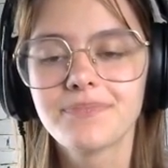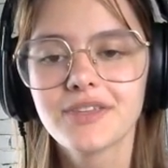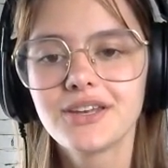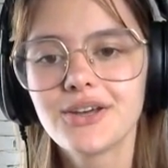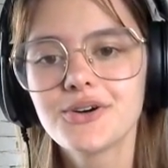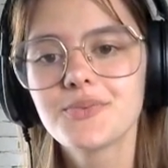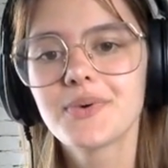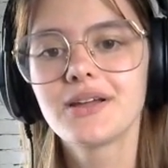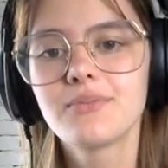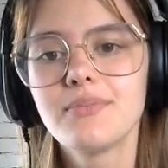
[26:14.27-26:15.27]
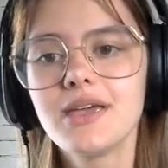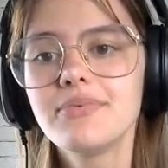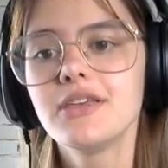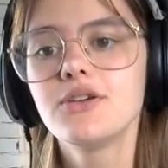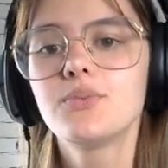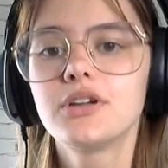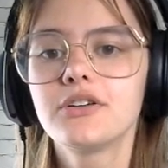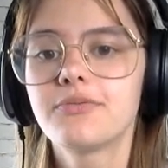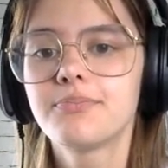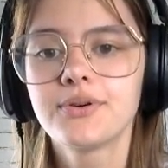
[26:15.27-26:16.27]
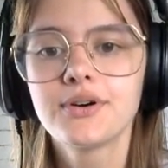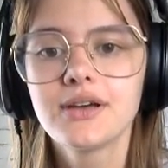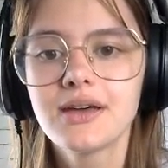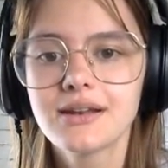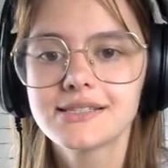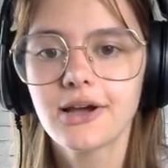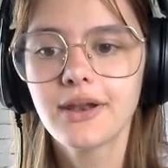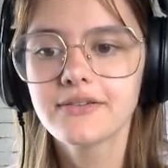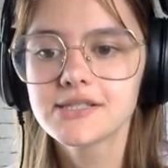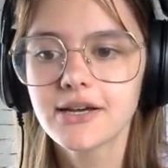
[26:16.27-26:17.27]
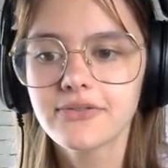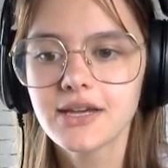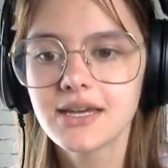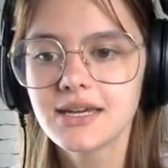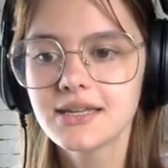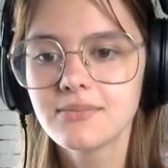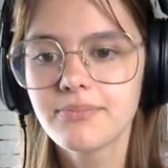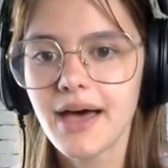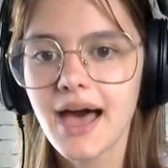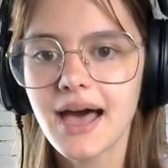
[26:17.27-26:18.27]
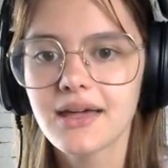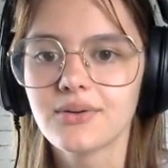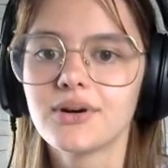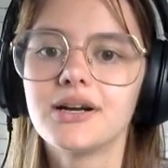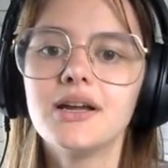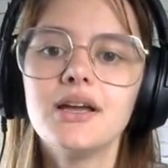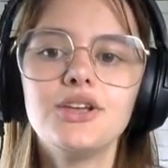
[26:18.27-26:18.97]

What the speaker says: You know, where maybe you would have put Town Life stuff in bad, or,